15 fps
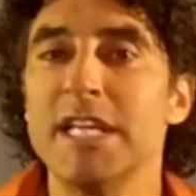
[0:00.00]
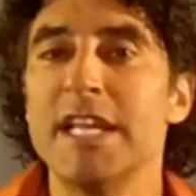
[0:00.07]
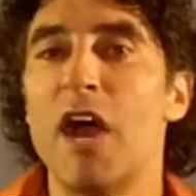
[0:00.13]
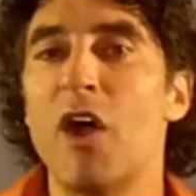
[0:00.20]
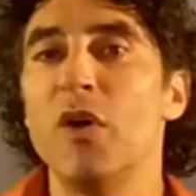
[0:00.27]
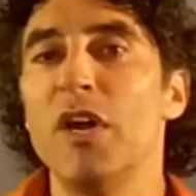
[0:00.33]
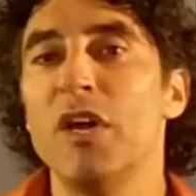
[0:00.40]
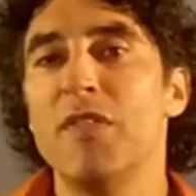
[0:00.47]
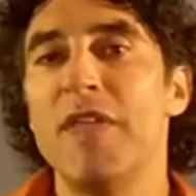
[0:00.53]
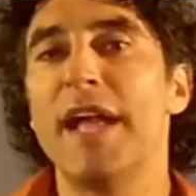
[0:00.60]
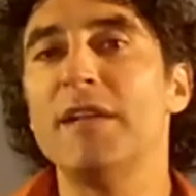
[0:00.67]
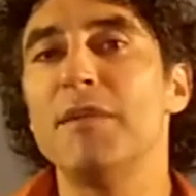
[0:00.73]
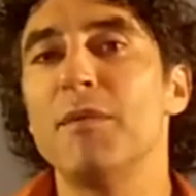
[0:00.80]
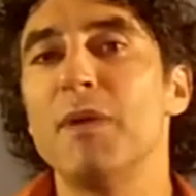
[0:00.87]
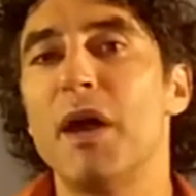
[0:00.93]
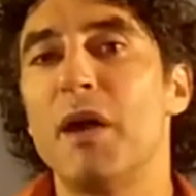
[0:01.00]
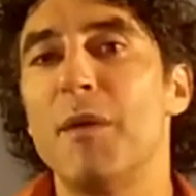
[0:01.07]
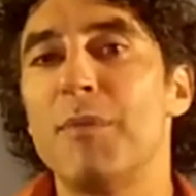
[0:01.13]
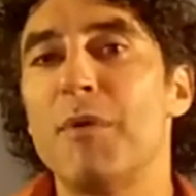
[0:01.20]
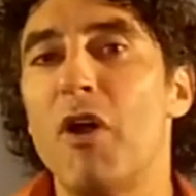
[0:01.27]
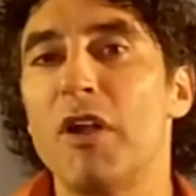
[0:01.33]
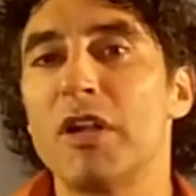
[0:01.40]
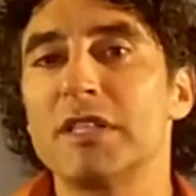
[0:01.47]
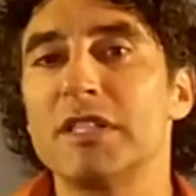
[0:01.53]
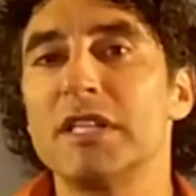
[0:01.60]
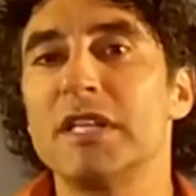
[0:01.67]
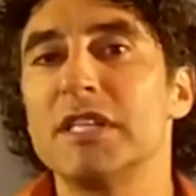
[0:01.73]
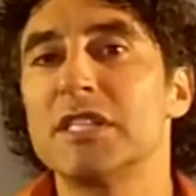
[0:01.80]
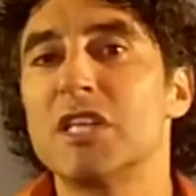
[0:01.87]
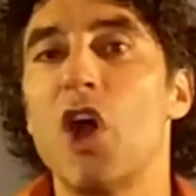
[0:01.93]
Now, that product
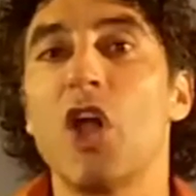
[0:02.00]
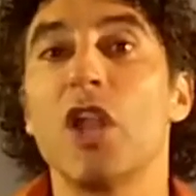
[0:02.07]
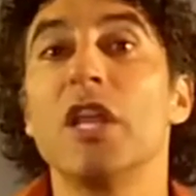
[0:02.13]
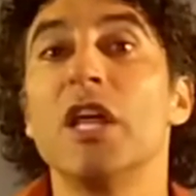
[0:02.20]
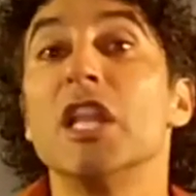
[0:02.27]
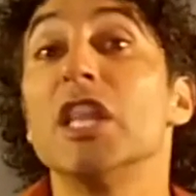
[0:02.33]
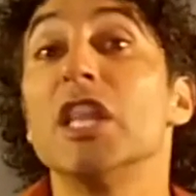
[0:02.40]
is called